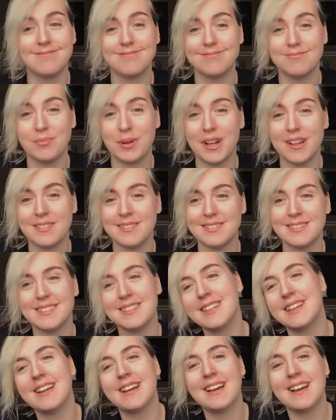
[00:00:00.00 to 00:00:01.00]
Brilliant.
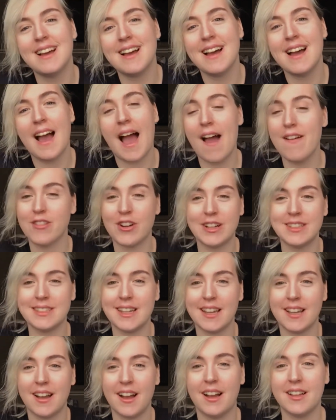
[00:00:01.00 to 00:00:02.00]
Have a great day,
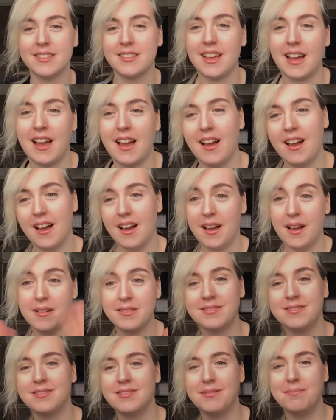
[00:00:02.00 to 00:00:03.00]
guys.
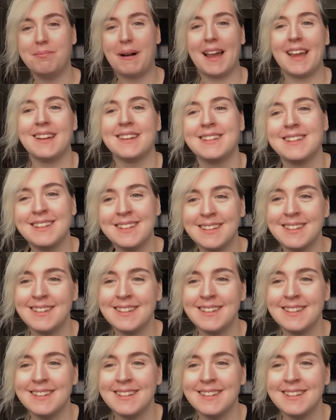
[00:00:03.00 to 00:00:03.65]
Bye.